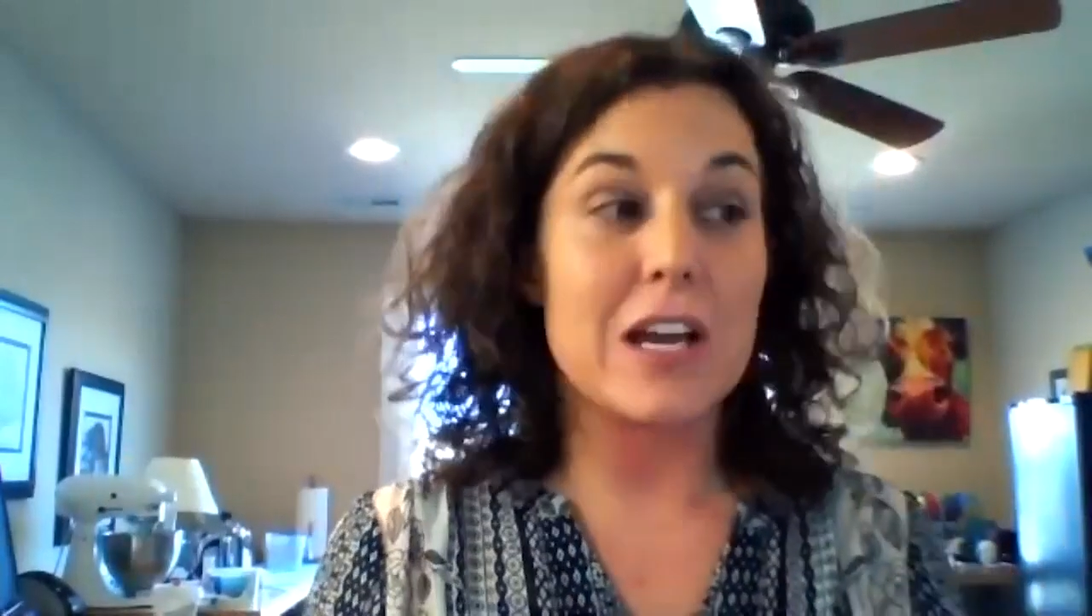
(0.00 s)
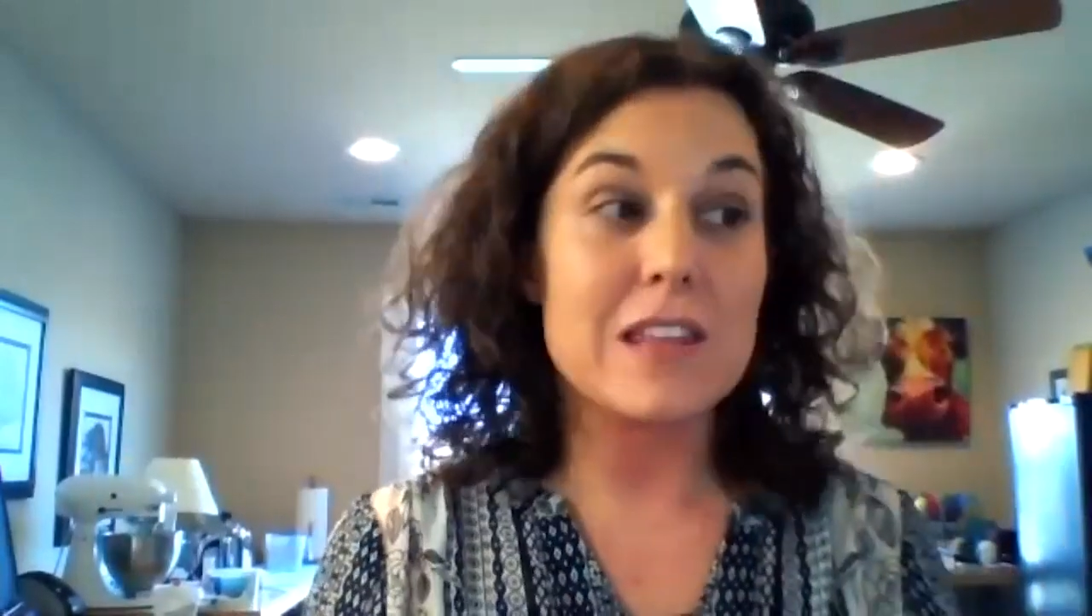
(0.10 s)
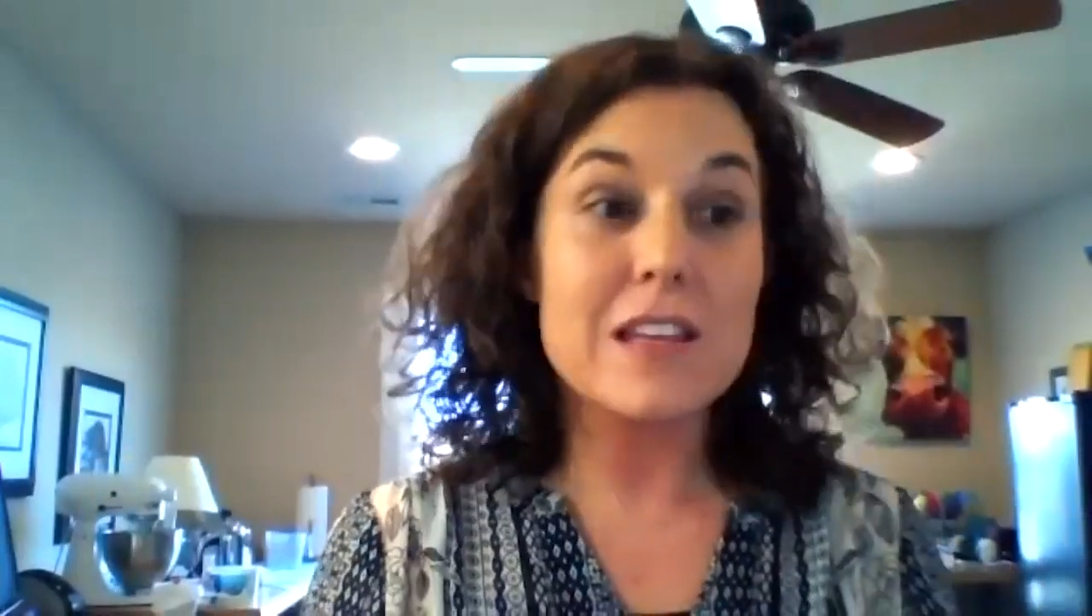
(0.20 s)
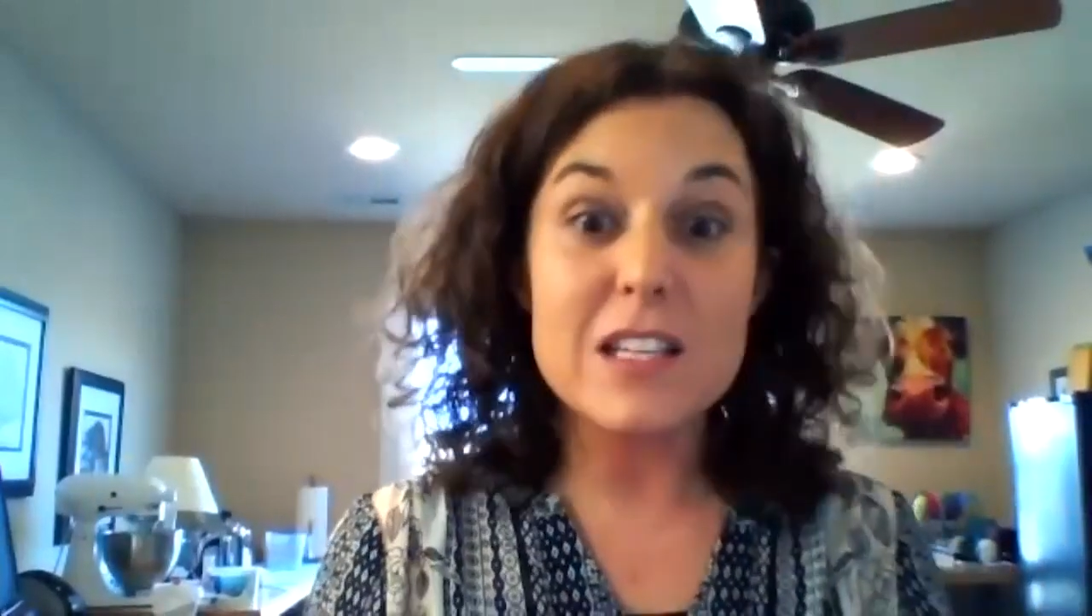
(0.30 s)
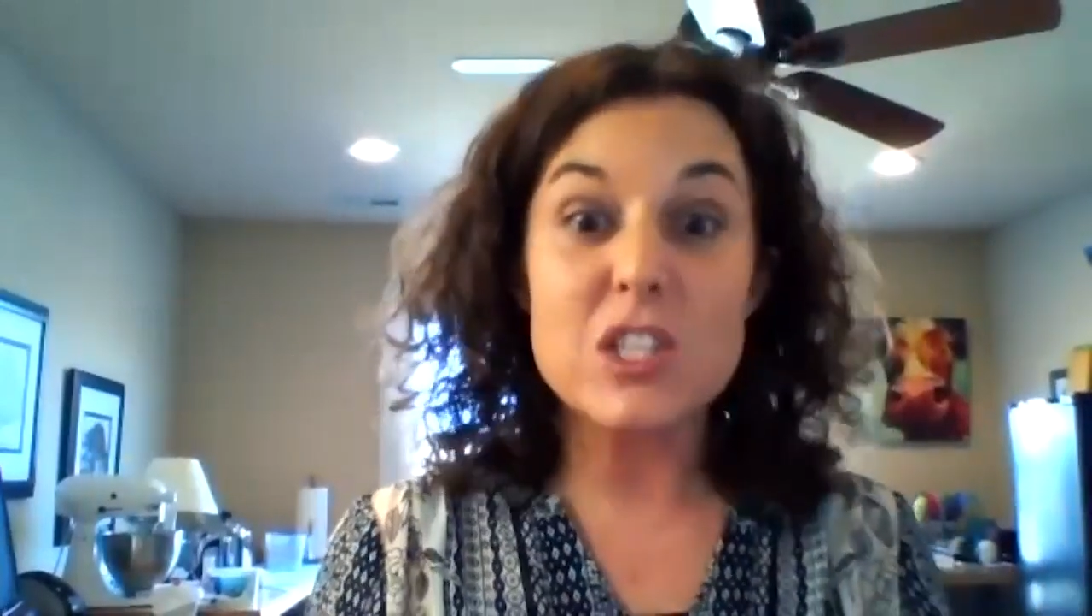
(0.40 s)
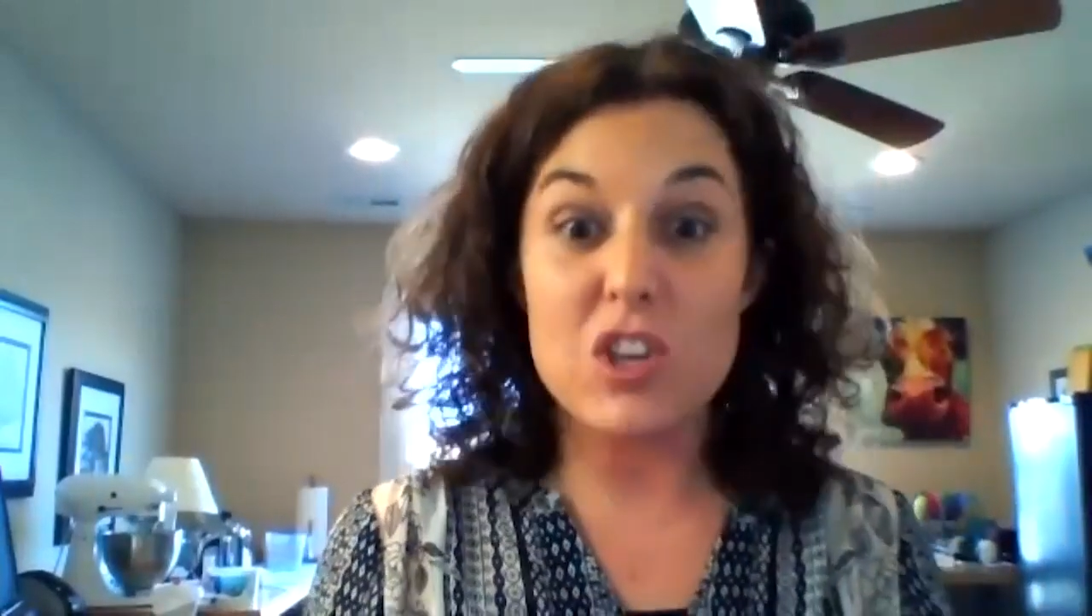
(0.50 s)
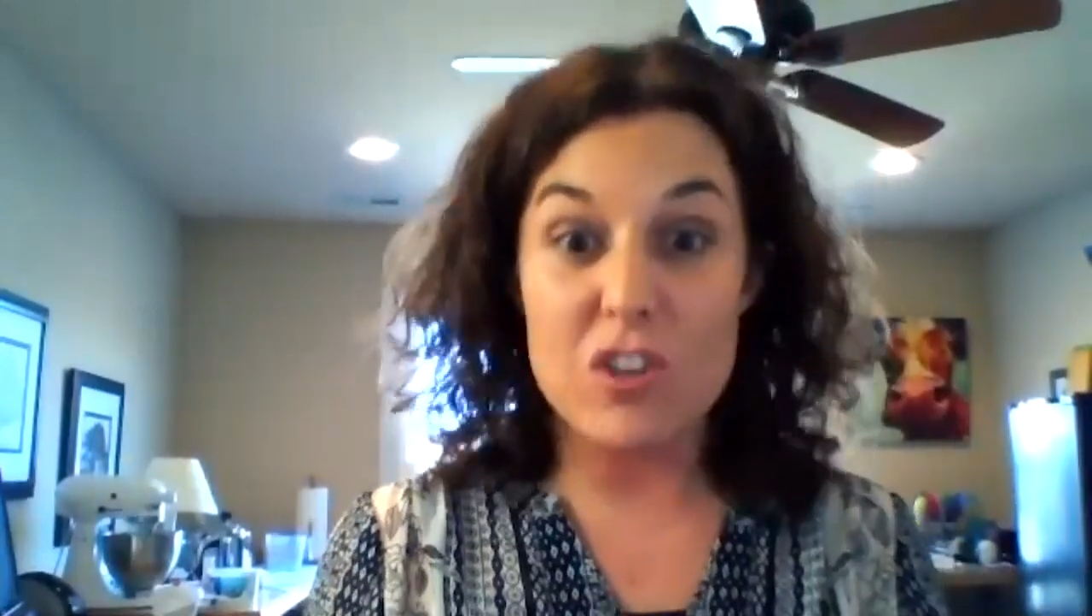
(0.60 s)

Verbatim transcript: I think that's